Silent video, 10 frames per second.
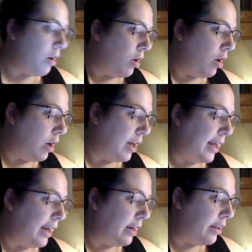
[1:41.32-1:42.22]

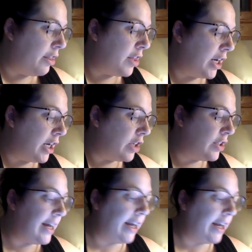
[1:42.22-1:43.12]
On
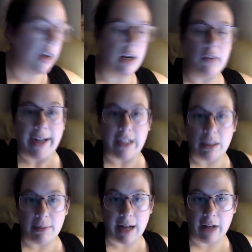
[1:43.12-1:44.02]
Thursday, you're going to write
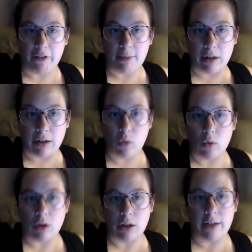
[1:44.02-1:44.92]
them in alphabetical
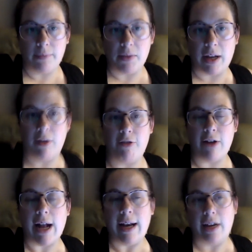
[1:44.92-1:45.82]
order, and on
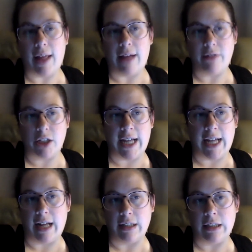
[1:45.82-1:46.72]
Friday, you'll have your
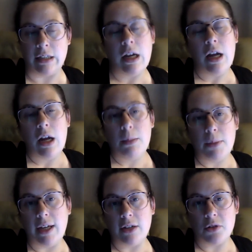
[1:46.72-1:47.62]
test.
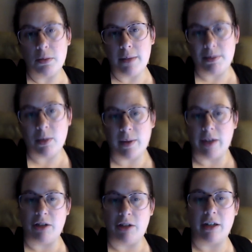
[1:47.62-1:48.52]
Please remember when
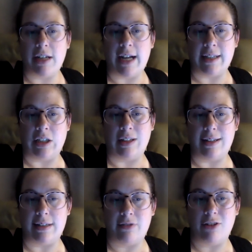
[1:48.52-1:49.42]
you do your test to
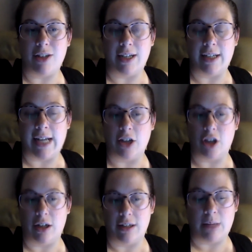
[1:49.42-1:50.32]
listen for
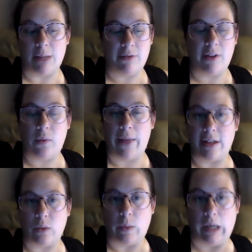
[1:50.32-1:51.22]
dictation. Some of you
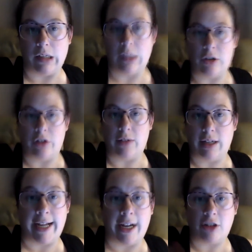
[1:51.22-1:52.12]
last week didn't do
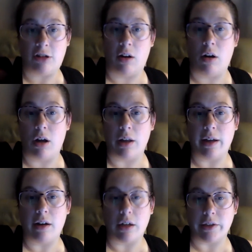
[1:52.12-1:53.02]
dictation at all, and it
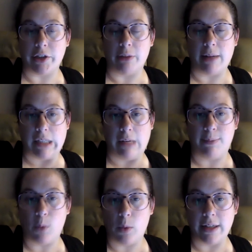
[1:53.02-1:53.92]
cost you about 10
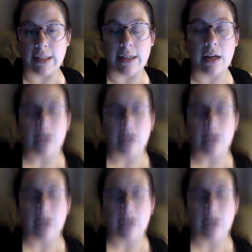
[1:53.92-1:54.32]
points.